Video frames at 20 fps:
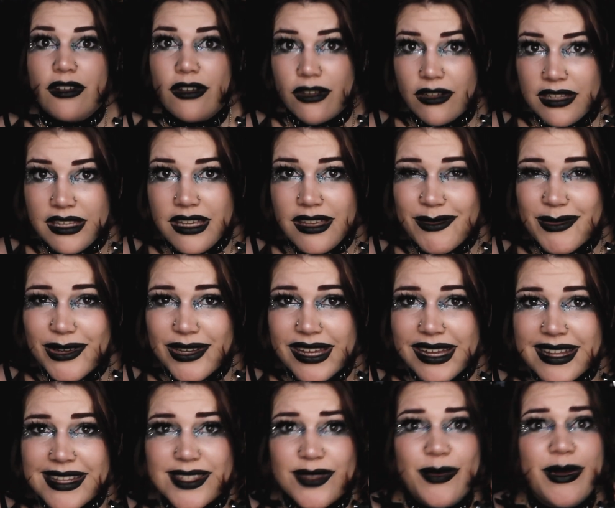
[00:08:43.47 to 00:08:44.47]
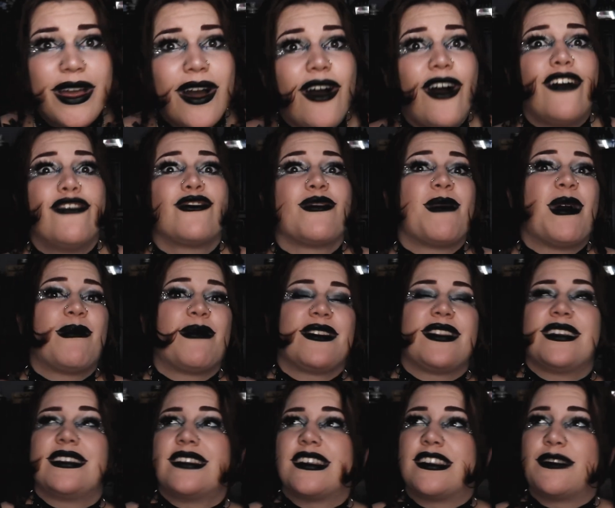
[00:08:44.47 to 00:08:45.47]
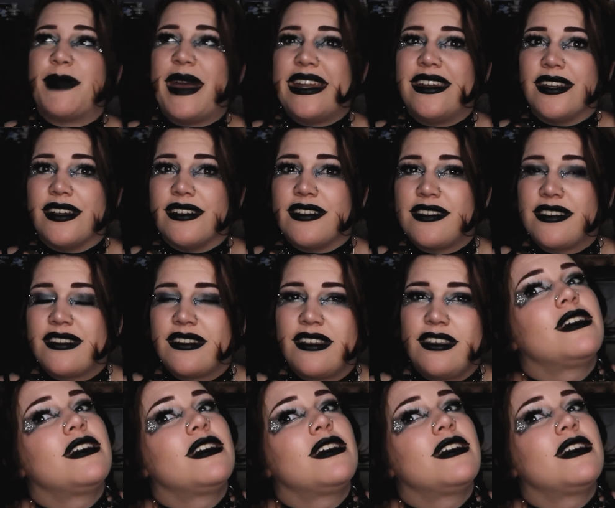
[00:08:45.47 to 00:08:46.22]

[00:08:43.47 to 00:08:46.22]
Early emo kids, we all remember the suspenders.